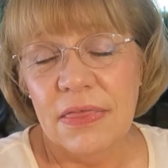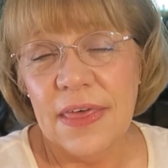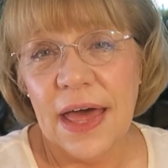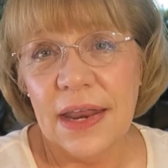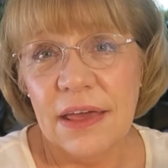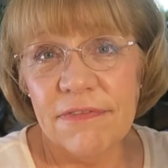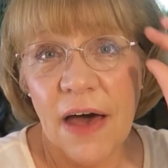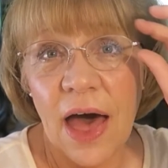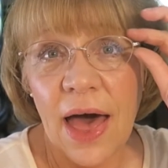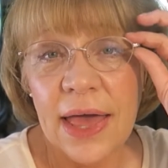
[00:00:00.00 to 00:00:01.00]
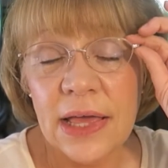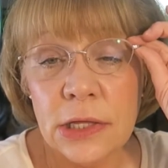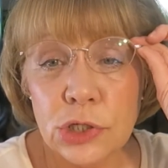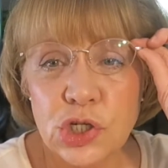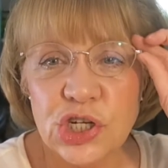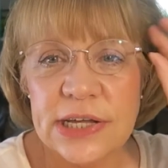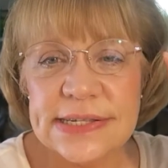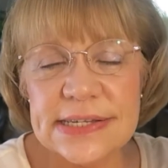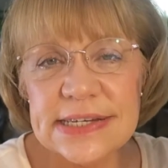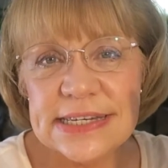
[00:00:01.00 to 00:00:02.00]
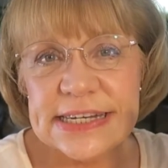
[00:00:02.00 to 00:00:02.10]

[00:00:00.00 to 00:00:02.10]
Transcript: that if I just